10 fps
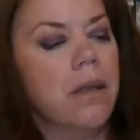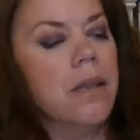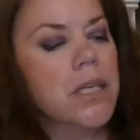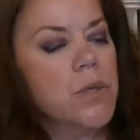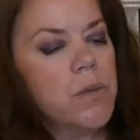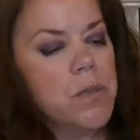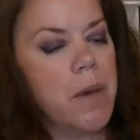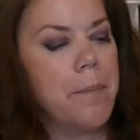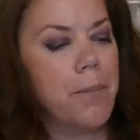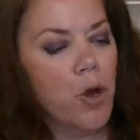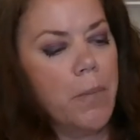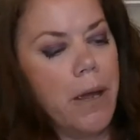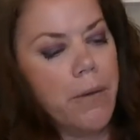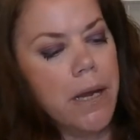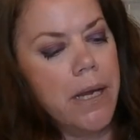this one's by
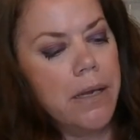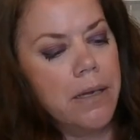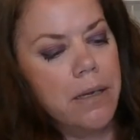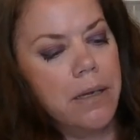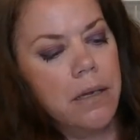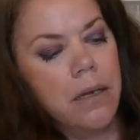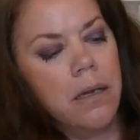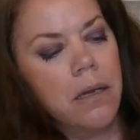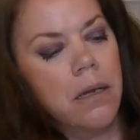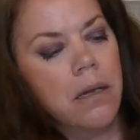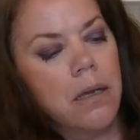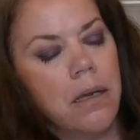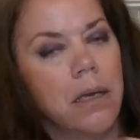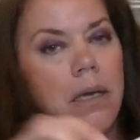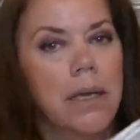Burberry,
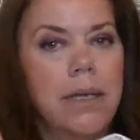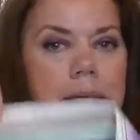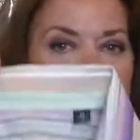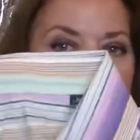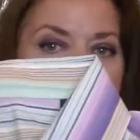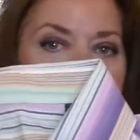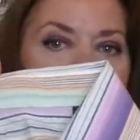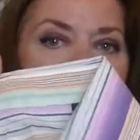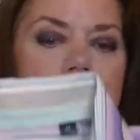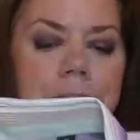and it's medium,